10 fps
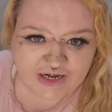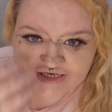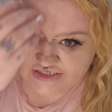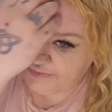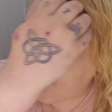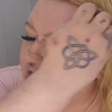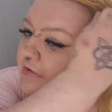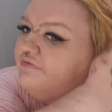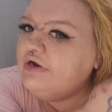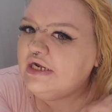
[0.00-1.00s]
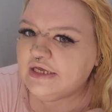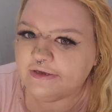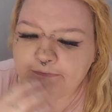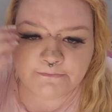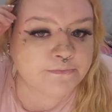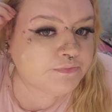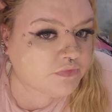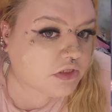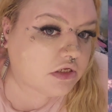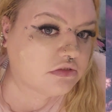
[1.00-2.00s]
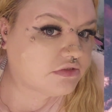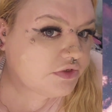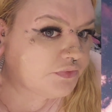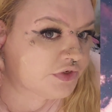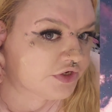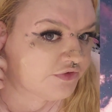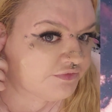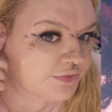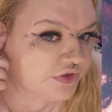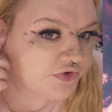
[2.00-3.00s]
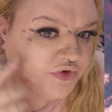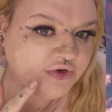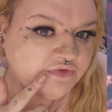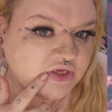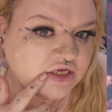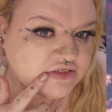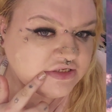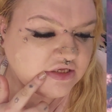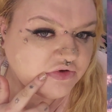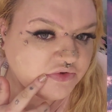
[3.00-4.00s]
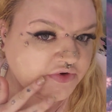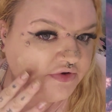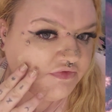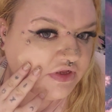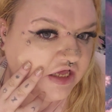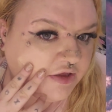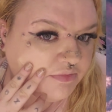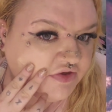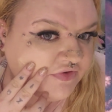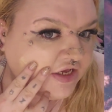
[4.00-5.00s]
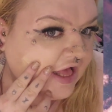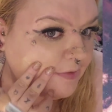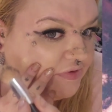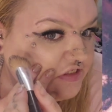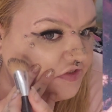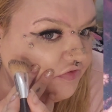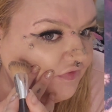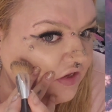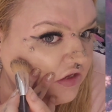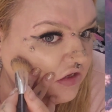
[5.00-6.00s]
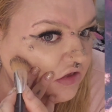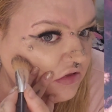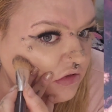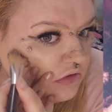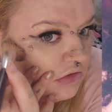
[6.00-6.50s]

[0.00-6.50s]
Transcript: placement, really. So you want to go from the corner of your ear to the corner of your lip, leaving a gappy two finger.